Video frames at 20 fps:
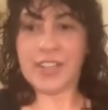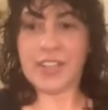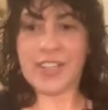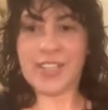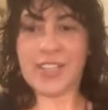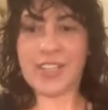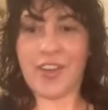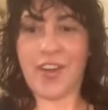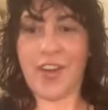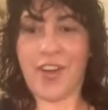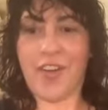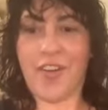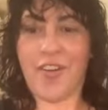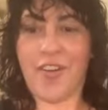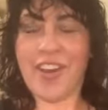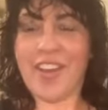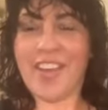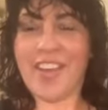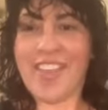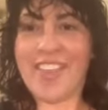
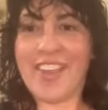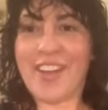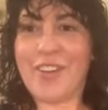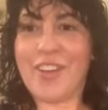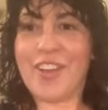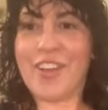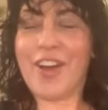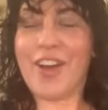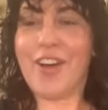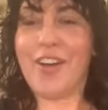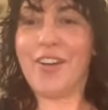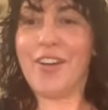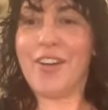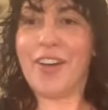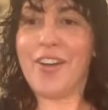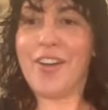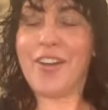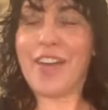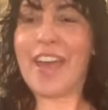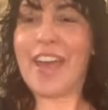So there we go.
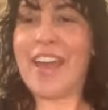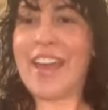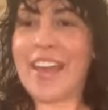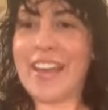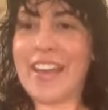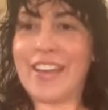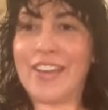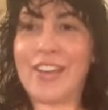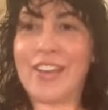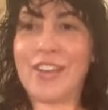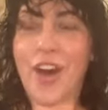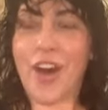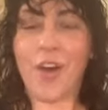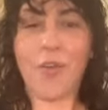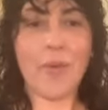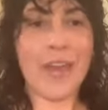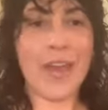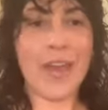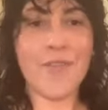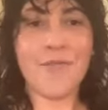Okay, y'all,
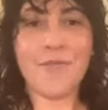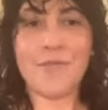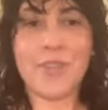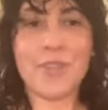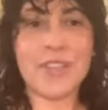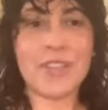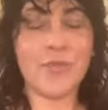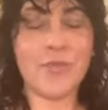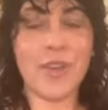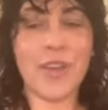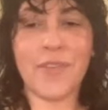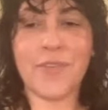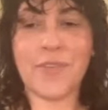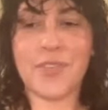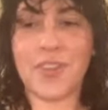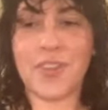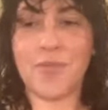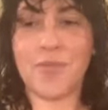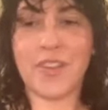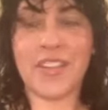we have
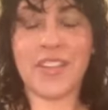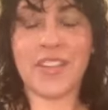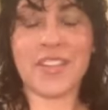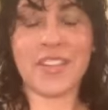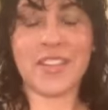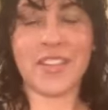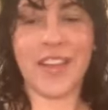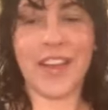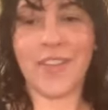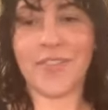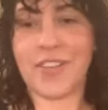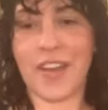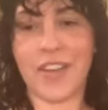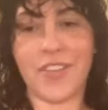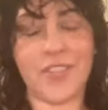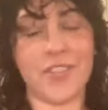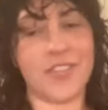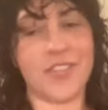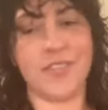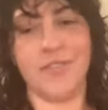2 minutes left.
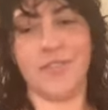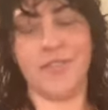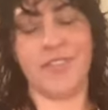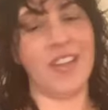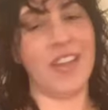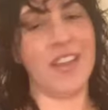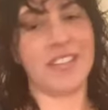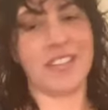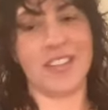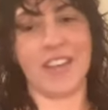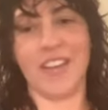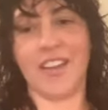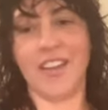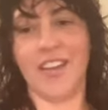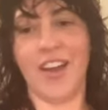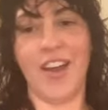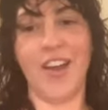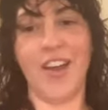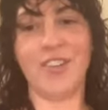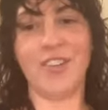Vanessa,
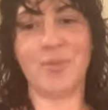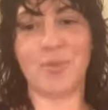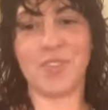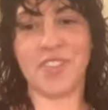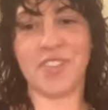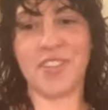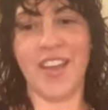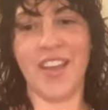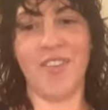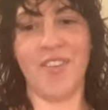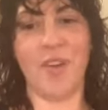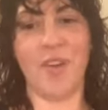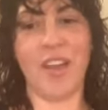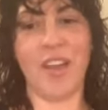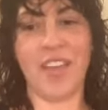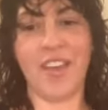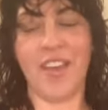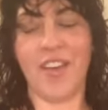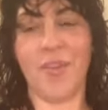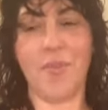100%. Why
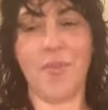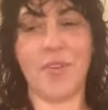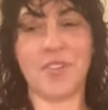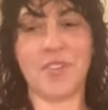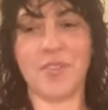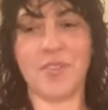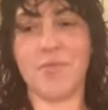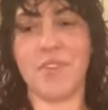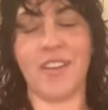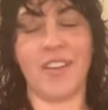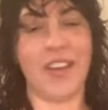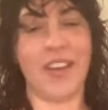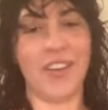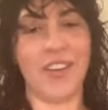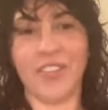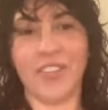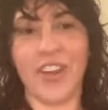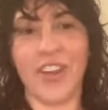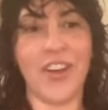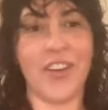can't all my Zoom? I
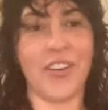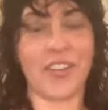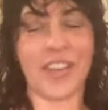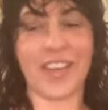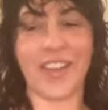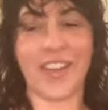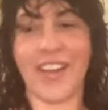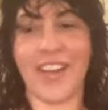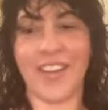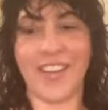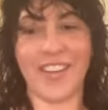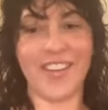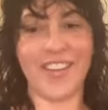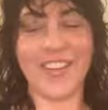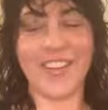don't know. I